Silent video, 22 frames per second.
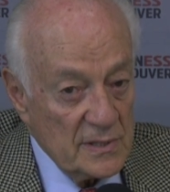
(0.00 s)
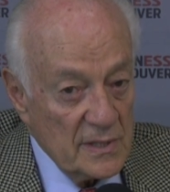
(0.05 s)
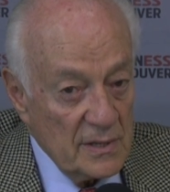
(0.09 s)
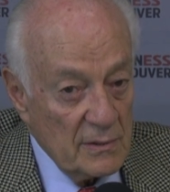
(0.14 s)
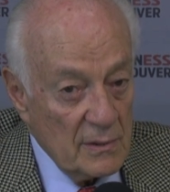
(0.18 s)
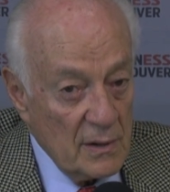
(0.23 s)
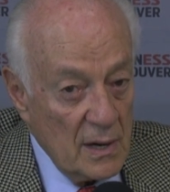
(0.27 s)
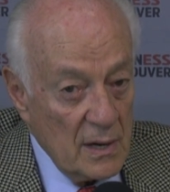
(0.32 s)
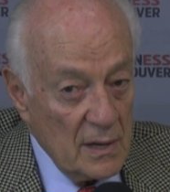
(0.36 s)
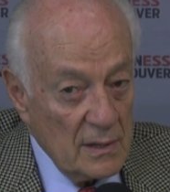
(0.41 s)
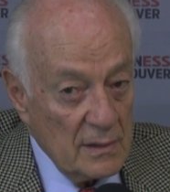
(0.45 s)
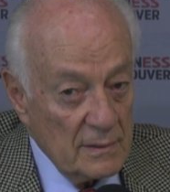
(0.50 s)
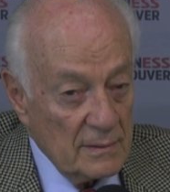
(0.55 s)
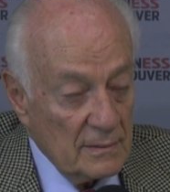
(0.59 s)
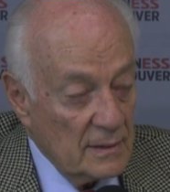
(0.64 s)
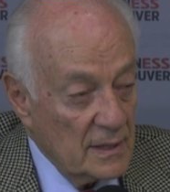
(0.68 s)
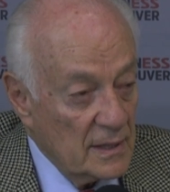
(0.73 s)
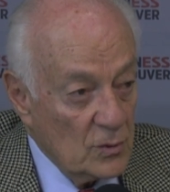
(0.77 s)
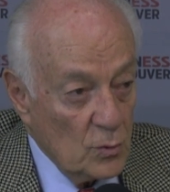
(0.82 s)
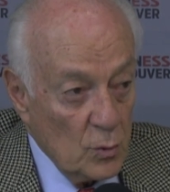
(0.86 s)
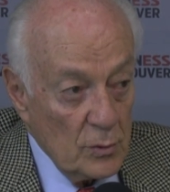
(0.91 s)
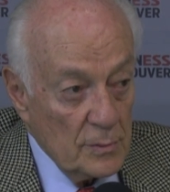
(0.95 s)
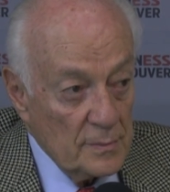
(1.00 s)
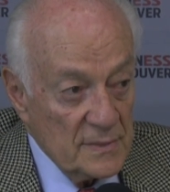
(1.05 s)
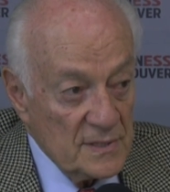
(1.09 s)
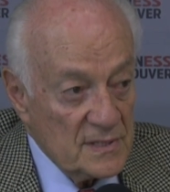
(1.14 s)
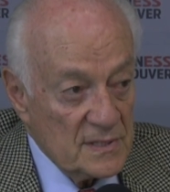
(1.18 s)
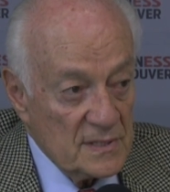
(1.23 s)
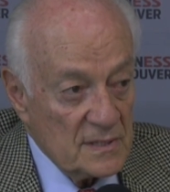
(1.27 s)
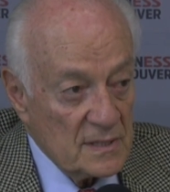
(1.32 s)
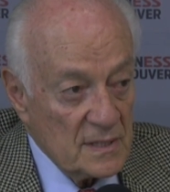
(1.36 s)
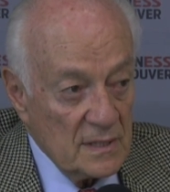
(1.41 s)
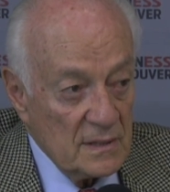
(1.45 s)
there are
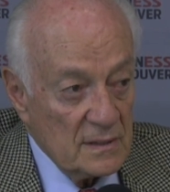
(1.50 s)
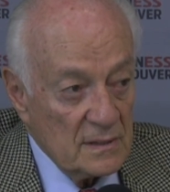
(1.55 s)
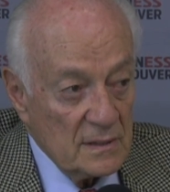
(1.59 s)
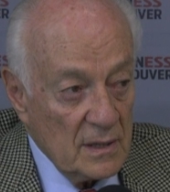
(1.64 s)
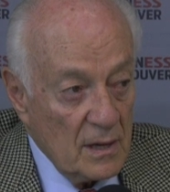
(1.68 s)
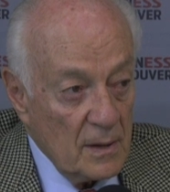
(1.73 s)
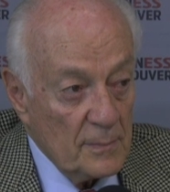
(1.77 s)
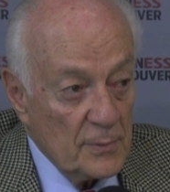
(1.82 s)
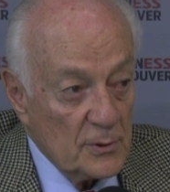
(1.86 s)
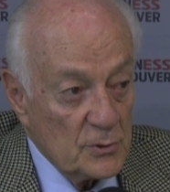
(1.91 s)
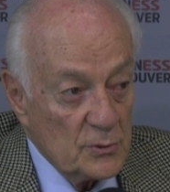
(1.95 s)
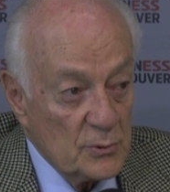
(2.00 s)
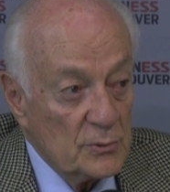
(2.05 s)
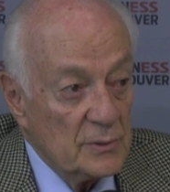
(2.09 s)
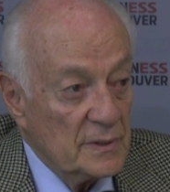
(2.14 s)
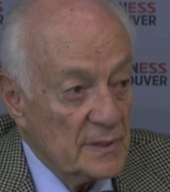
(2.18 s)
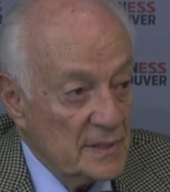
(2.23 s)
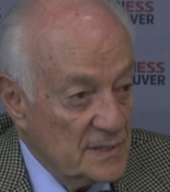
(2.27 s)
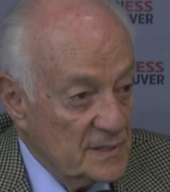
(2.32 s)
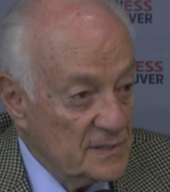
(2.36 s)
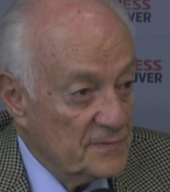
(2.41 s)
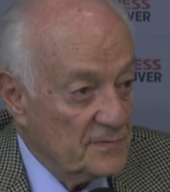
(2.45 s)
enormous opportunities